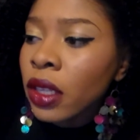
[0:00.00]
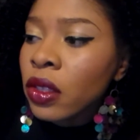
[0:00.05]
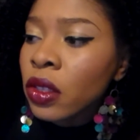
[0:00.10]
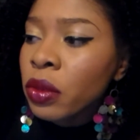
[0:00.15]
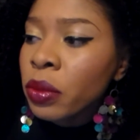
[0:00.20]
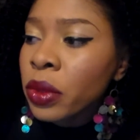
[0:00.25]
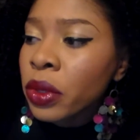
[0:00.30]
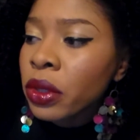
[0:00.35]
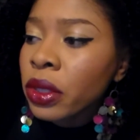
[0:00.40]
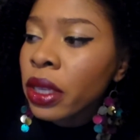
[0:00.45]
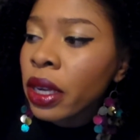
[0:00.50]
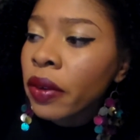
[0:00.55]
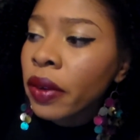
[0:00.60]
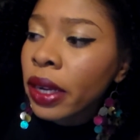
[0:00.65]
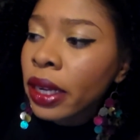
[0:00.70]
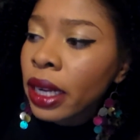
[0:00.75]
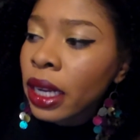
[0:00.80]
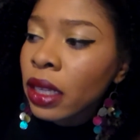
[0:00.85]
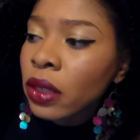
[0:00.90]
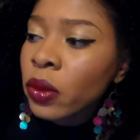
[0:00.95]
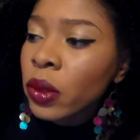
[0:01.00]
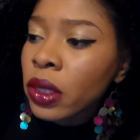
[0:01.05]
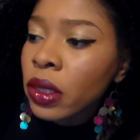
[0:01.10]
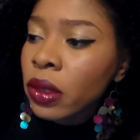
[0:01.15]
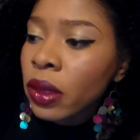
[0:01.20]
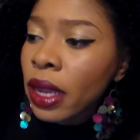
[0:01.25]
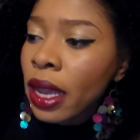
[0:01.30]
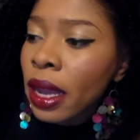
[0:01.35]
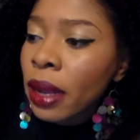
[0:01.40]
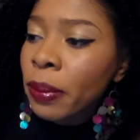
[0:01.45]
Smooth and ready. It
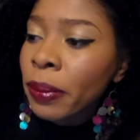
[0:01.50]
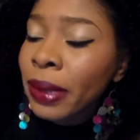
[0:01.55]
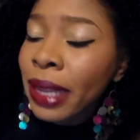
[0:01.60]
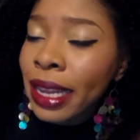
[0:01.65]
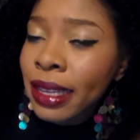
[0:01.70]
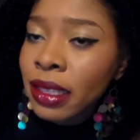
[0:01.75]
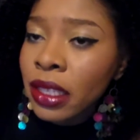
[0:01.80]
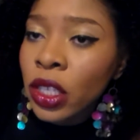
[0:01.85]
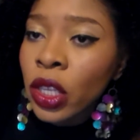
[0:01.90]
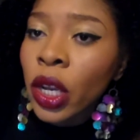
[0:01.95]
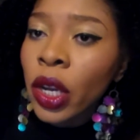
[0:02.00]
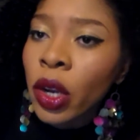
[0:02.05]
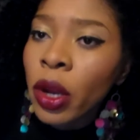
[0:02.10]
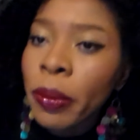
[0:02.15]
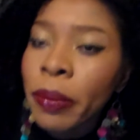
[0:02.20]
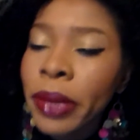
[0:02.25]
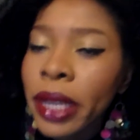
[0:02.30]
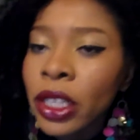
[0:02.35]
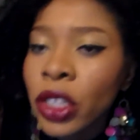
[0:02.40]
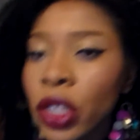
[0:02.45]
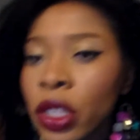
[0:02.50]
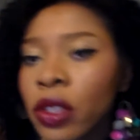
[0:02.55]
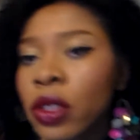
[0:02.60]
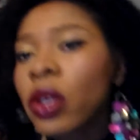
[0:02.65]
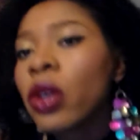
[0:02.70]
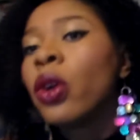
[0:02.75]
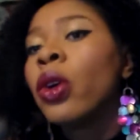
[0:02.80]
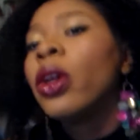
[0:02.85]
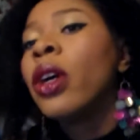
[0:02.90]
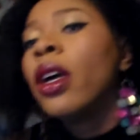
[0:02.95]
also help lighten your complexion.
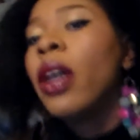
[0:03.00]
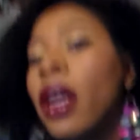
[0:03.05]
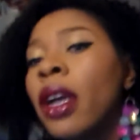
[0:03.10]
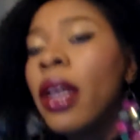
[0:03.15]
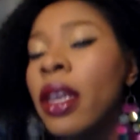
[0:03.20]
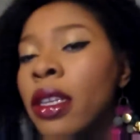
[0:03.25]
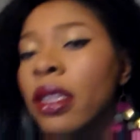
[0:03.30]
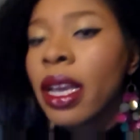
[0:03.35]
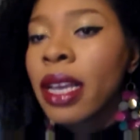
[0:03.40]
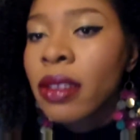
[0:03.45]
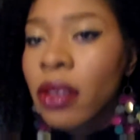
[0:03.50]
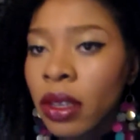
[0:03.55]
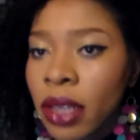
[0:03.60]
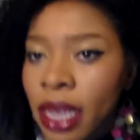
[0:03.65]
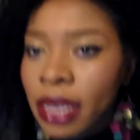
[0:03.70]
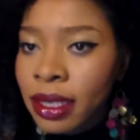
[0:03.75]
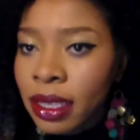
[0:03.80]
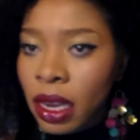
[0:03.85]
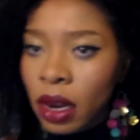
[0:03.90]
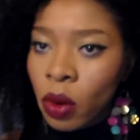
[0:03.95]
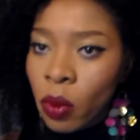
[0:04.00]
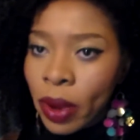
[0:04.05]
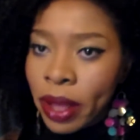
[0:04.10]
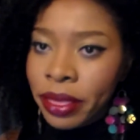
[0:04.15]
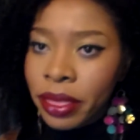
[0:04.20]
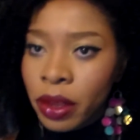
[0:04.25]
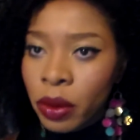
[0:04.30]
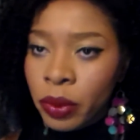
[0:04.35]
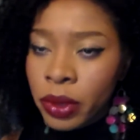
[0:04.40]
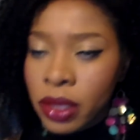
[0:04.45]
So, yeah, so that's kind of
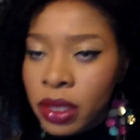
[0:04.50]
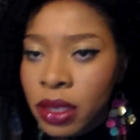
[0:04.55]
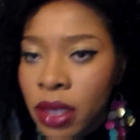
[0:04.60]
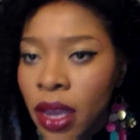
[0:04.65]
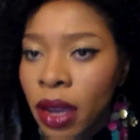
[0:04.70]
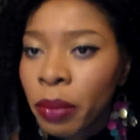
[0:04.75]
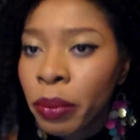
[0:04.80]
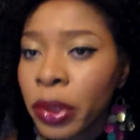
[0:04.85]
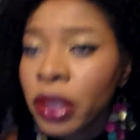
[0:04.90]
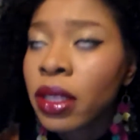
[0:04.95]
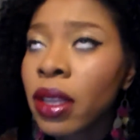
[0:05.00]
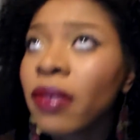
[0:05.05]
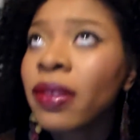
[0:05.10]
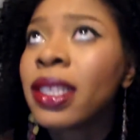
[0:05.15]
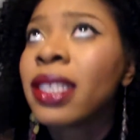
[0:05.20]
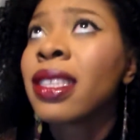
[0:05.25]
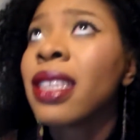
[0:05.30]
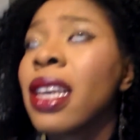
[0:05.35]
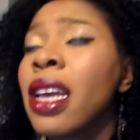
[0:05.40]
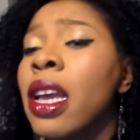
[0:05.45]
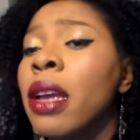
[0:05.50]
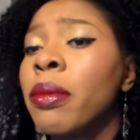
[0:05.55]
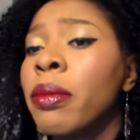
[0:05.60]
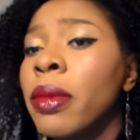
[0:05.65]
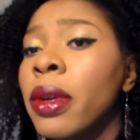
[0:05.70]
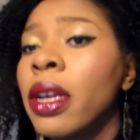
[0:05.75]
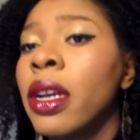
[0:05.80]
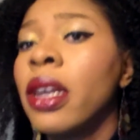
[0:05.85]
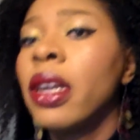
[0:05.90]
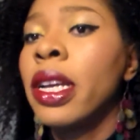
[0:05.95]
one thing with most of this
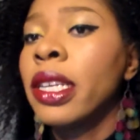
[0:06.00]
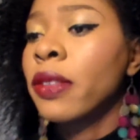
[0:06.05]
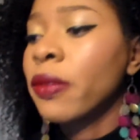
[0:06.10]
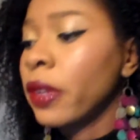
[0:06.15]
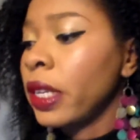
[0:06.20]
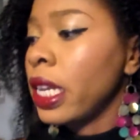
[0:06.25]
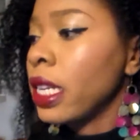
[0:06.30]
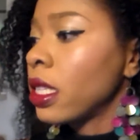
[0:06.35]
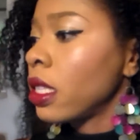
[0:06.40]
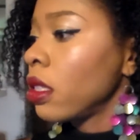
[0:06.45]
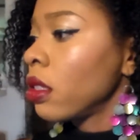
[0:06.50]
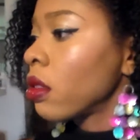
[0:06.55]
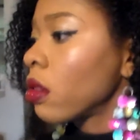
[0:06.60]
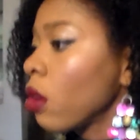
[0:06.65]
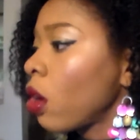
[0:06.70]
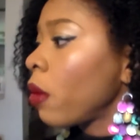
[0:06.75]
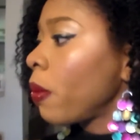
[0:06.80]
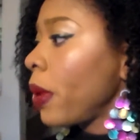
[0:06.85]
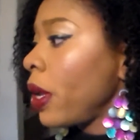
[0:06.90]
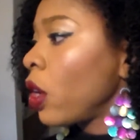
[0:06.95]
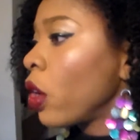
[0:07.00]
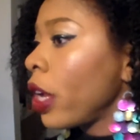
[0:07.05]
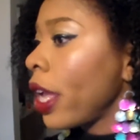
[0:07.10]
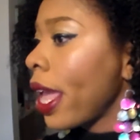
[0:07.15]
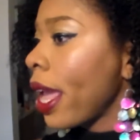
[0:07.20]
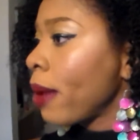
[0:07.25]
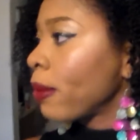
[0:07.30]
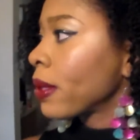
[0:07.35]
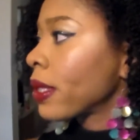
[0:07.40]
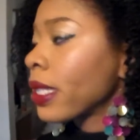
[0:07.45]
exfoliating soap. You know,
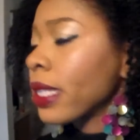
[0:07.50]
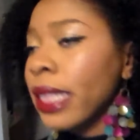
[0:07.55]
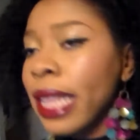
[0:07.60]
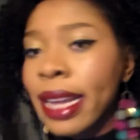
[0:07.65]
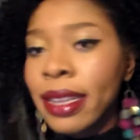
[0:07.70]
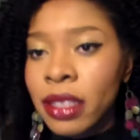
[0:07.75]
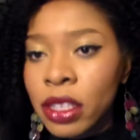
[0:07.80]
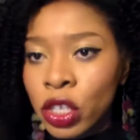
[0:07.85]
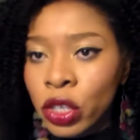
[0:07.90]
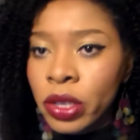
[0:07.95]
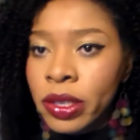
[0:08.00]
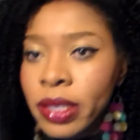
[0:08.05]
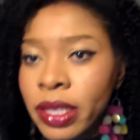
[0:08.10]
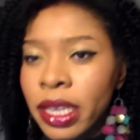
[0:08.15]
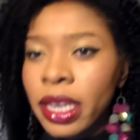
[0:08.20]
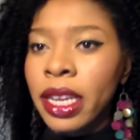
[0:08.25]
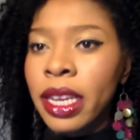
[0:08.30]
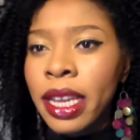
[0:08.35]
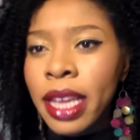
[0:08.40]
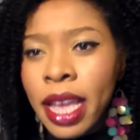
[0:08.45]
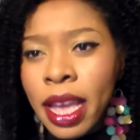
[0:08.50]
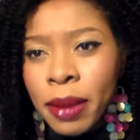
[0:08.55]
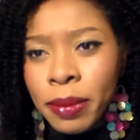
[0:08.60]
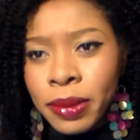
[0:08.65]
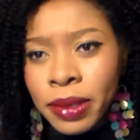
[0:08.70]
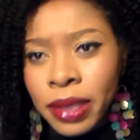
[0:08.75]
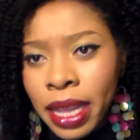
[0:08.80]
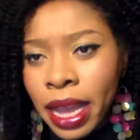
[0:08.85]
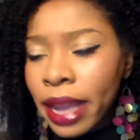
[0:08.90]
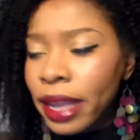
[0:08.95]
it helps lighten your skin. It
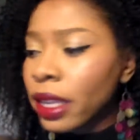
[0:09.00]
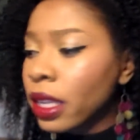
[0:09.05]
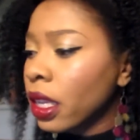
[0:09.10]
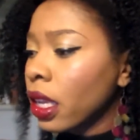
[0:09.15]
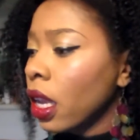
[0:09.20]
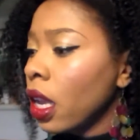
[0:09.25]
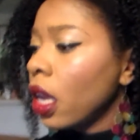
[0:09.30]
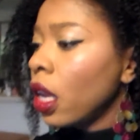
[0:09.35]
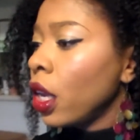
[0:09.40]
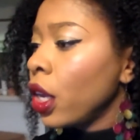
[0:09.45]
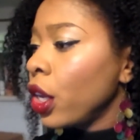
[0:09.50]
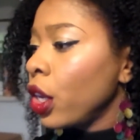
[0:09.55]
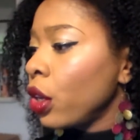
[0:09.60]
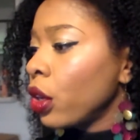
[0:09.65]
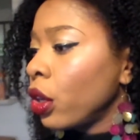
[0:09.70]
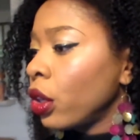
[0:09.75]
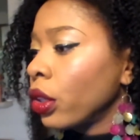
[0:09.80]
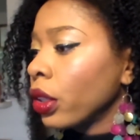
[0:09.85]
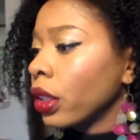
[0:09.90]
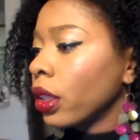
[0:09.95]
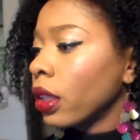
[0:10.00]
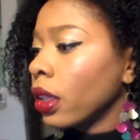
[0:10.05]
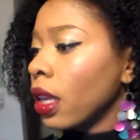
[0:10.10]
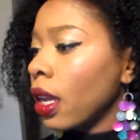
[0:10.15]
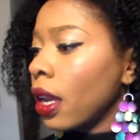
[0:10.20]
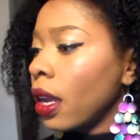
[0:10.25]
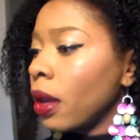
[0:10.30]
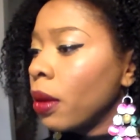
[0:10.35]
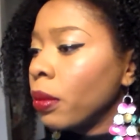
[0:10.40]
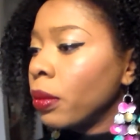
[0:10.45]
helps, like, you know,
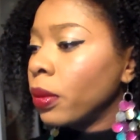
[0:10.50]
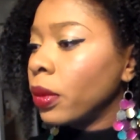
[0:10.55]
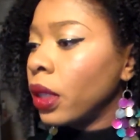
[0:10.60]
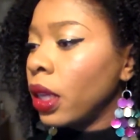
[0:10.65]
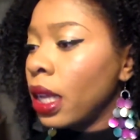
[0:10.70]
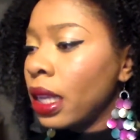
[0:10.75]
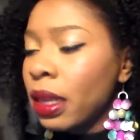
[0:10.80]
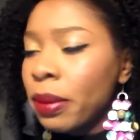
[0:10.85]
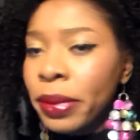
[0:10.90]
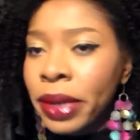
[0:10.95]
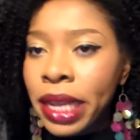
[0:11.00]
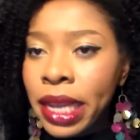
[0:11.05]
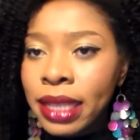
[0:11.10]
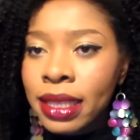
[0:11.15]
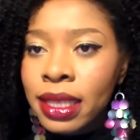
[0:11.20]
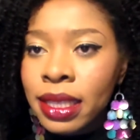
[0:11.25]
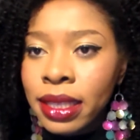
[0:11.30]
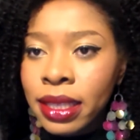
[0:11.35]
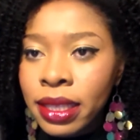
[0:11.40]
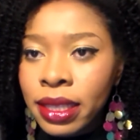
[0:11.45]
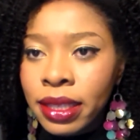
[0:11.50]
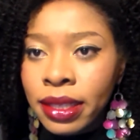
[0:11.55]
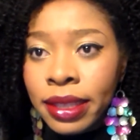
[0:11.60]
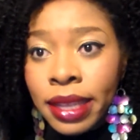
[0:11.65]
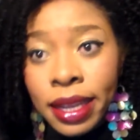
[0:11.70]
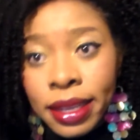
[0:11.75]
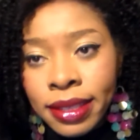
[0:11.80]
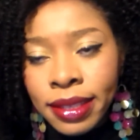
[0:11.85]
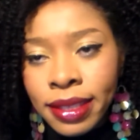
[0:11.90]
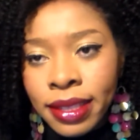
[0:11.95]
eliminate the
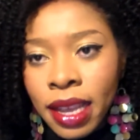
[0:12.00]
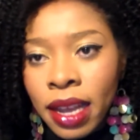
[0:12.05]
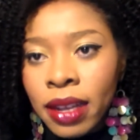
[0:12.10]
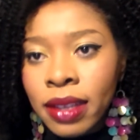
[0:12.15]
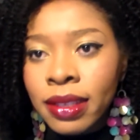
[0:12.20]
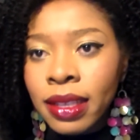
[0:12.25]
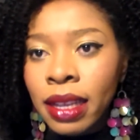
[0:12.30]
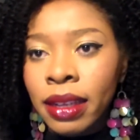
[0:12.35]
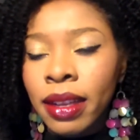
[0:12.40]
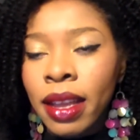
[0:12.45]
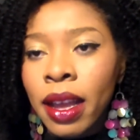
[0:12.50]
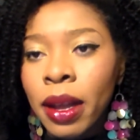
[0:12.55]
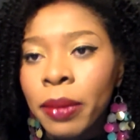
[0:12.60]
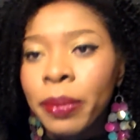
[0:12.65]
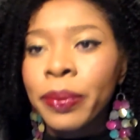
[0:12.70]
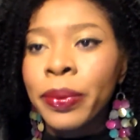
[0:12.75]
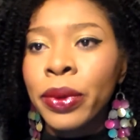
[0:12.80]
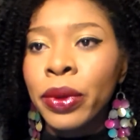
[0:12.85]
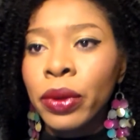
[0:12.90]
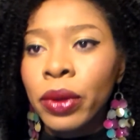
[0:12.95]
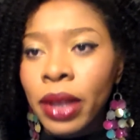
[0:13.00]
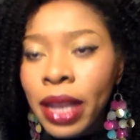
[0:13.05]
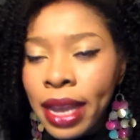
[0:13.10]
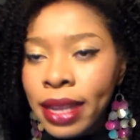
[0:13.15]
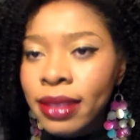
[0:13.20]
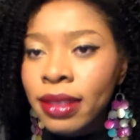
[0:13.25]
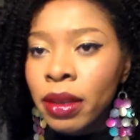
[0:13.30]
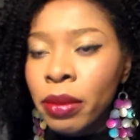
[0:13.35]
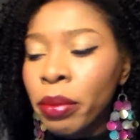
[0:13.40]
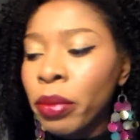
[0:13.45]
dead cells and help you
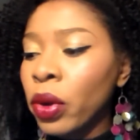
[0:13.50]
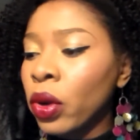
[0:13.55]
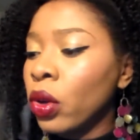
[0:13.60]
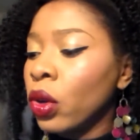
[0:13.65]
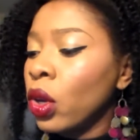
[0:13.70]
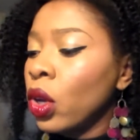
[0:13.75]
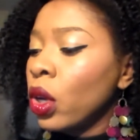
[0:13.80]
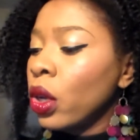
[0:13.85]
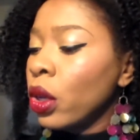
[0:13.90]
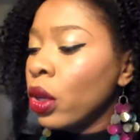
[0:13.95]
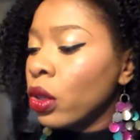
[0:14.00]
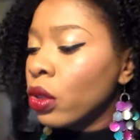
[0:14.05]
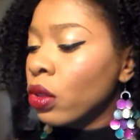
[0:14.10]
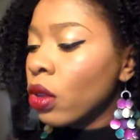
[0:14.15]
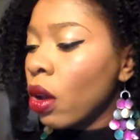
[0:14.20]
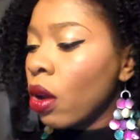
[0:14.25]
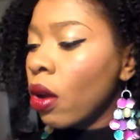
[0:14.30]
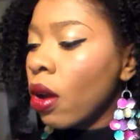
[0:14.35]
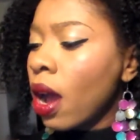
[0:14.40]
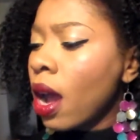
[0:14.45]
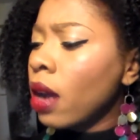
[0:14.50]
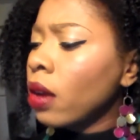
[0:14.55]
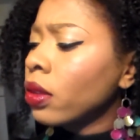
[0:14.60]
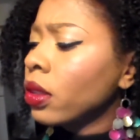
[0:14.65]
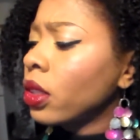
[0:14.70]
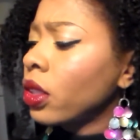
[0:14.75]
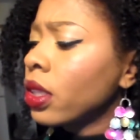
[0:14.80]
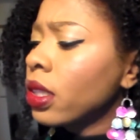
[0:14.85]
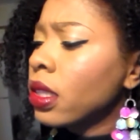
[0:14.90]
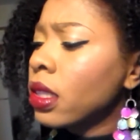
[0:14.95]
lighten more. So
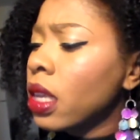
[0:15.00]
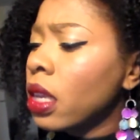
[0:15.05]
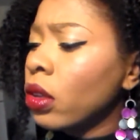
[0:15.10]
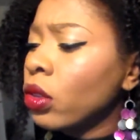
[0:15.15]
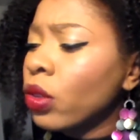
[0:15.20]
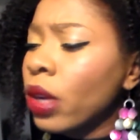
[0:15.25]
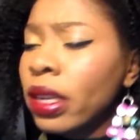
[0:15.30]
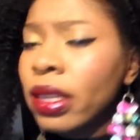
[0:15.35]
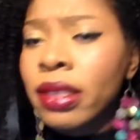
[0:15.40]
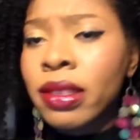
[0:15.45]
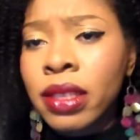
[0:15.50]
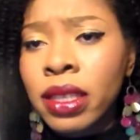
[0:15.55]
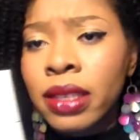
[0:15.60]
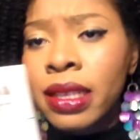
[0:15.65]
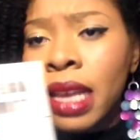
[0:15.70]
I'll just say, you try this.